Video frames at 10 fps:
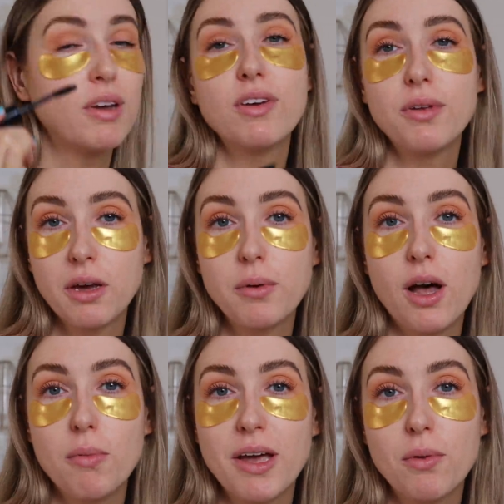I feel like we
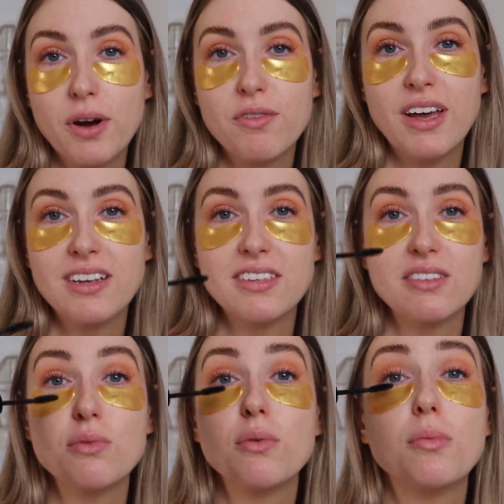all make weird
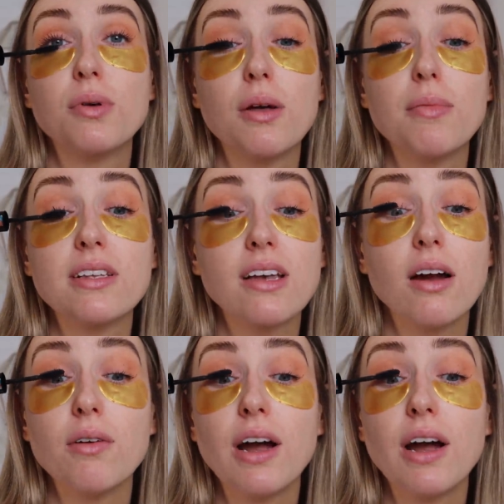faces when we put on mascara,